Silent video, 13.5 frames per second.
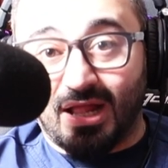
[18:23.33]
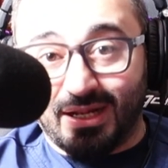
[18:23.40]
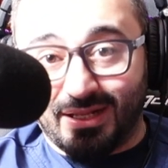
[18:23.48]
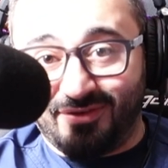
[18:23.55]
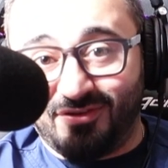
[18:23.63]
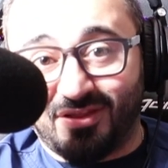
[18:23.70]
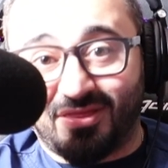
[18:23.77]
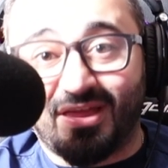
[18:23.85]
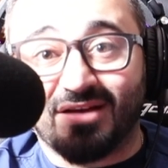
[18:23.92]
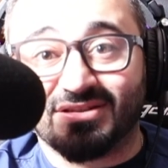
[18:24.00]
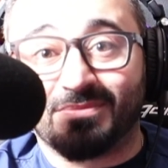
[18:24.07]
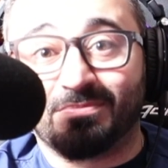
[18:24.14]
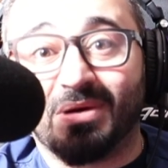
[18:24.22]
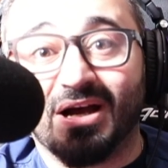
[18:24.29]
I'll give you
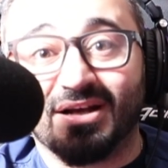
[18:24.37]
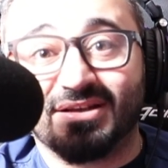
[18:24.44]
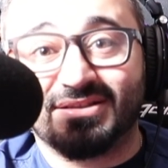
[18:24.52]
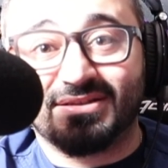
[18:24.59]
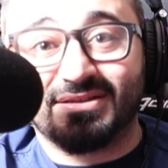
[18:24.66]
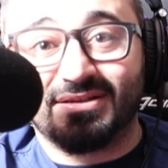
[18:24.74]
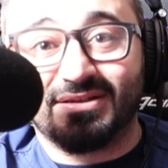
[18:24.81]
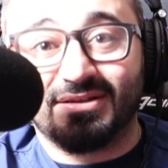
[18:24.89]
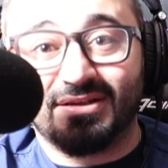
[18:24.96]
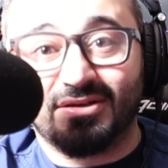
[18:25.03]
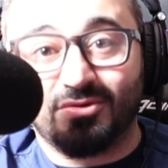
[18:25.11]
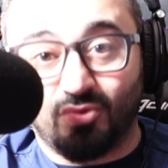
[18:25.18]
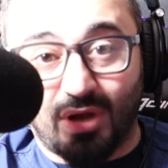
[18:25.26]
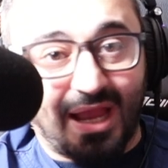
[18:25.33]
$1,000.
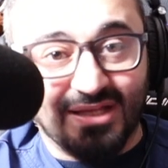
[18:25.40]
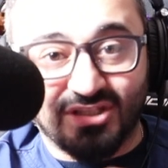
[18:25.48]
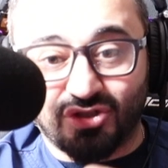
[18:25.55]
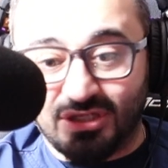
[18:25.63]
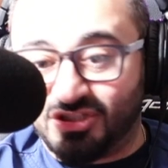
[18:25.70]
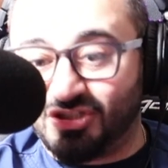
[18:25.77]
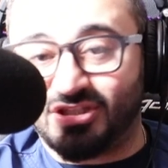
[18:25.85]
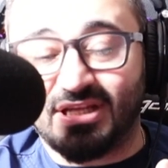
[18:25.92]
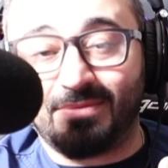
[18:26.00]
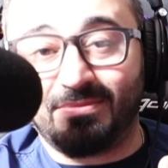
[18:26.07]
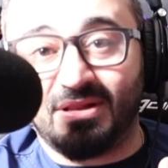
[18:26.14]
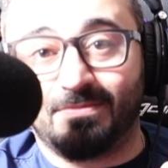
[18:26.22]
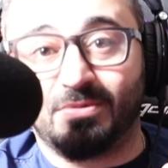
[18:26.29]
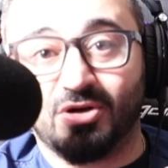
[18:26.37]
As soon as you
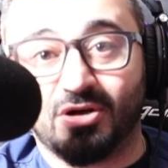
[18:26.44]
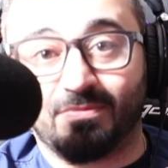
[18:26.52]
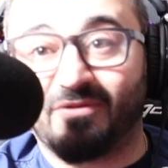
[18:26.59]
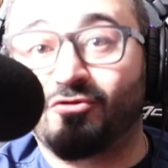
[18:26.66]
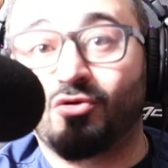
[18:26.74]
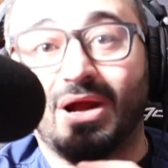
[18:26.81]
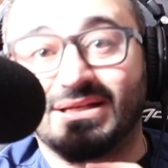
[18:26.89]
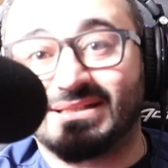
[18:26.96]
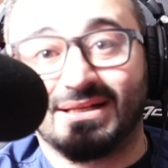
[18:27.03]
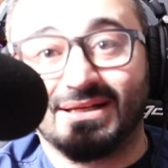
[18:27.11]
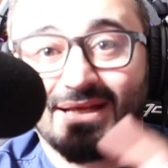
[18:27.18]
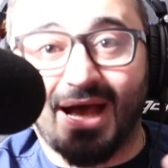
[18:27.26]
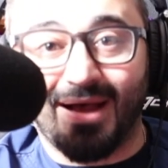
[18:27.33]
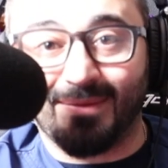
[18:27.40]
send me the book, before I
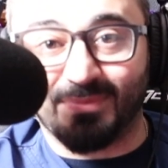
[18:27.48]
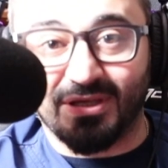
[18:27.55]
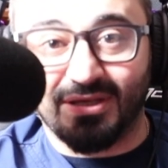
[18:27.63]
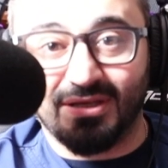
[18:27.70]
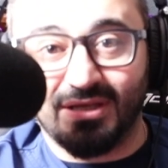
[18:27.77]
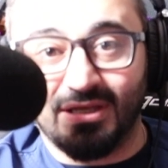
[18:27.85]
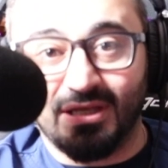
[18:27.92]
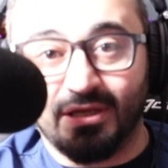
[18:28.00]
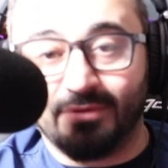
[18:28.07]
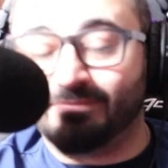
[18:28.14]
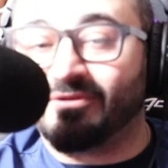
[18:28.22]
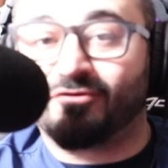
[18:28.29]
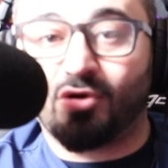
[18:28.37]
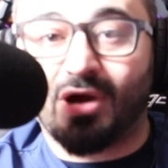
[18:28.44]
sell a copy,
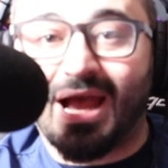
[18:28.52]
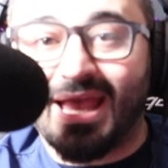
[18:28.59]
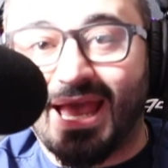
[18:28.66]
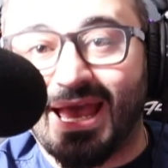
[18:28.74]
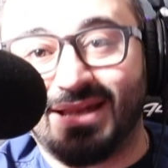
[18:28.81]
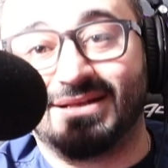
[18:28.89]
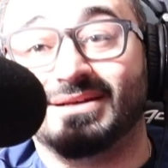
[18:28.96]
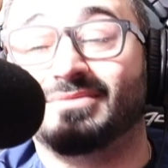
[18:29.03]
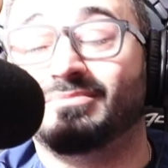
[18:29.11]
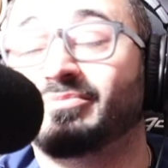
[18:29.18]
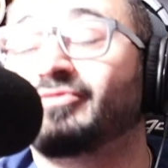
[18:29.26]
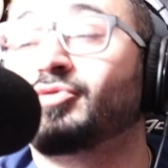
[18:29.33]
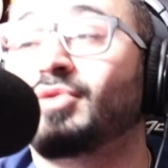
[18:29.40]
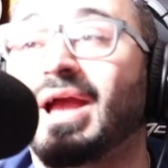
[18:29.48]
before I edit
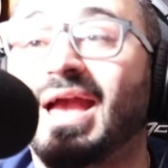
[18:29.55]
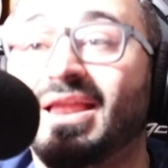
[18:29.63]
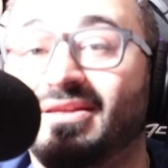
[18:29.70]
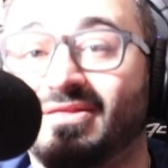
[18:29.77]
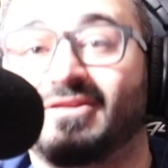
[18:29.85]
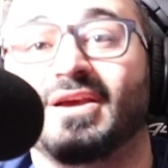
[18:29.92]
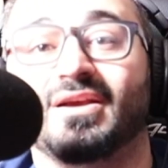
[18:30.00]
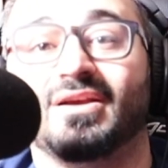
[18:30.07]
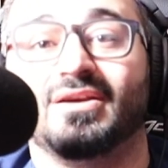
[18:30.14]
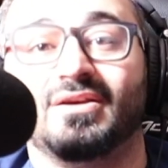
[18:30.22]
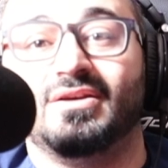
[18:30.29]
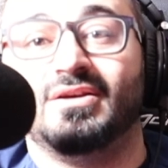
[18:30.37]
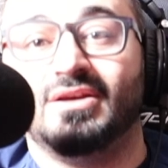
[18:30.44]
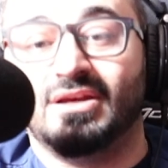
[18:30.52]
it, before
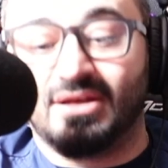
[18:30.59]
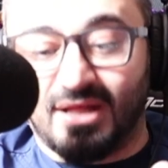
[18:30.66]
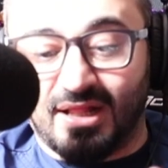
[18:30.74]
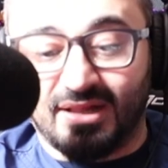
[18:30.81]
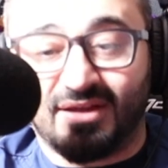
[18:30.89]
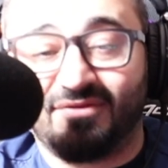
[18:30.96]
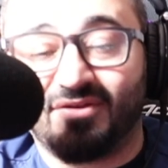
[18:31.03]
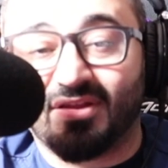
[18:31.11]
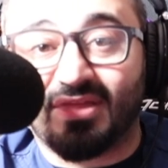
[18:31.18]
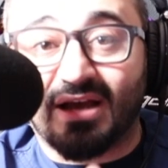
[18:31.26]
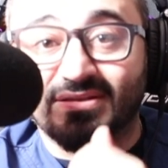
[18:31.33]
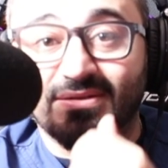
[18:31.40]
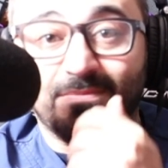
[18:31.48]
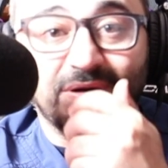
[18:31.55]
anything, I'll give you
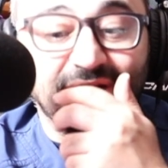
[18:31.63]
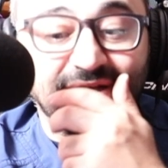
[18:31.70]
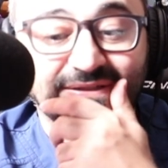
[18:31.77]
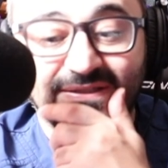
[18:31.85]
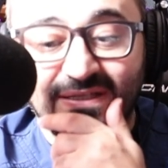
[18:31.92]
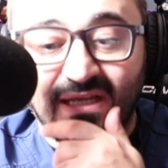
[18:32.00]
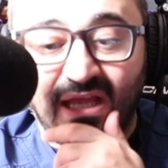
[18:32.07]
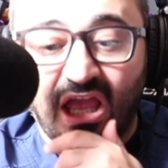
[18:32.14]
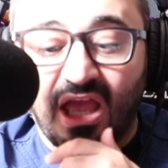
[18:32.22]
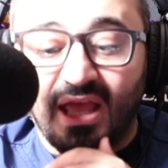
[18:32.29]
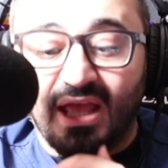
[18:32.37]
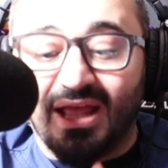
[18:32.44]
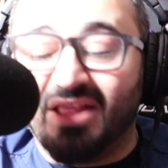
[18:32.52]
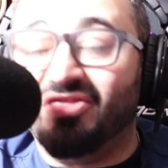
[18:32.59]
$1,000.
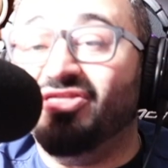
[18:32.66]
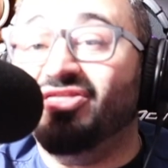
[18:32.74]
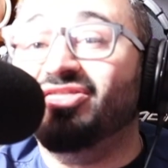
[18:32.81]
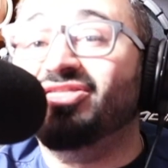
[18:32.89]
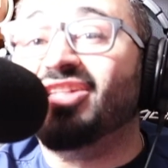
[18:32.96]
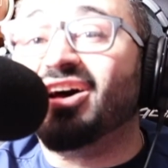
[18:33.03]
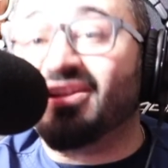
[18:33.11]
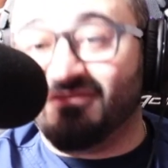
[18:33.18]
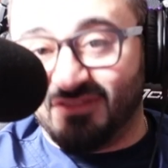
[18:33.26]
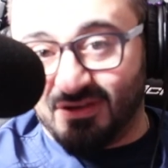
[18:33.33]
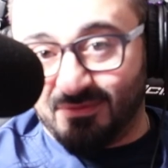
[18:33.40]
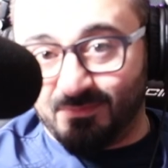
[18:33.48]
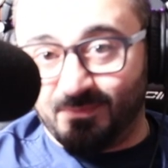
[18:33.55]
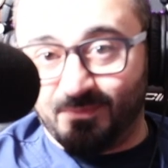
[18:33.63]
None
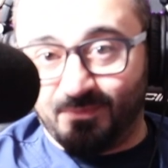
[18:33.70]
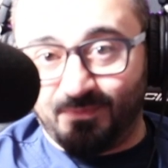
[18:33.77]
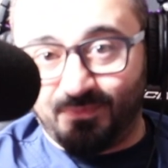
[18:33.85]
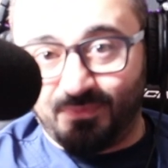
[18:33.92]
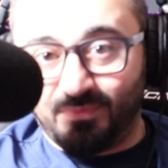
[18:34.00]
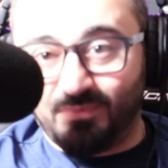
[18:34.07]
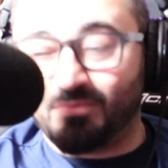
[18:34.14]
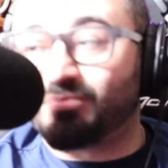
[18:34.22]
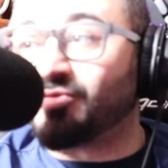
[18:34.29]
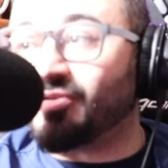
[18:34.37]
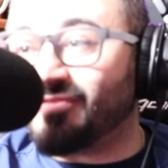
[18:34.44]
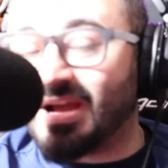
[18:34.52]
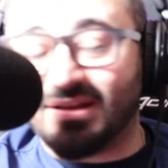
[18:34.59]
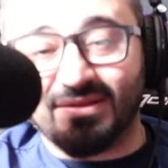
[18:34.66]
of them
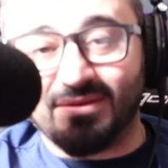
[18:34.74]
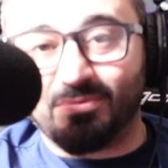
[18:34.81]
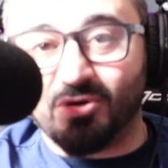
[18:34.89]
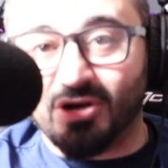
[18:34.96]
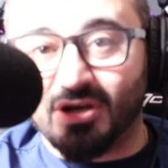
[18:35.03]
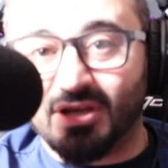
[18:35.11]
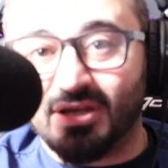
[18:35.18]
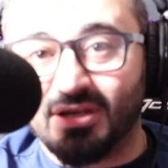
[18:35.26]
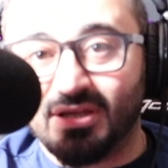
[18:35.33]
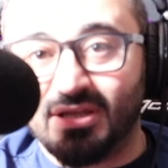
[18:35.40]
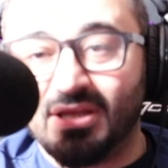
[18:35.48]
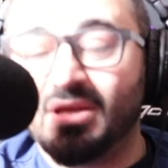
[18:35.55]
provided the book.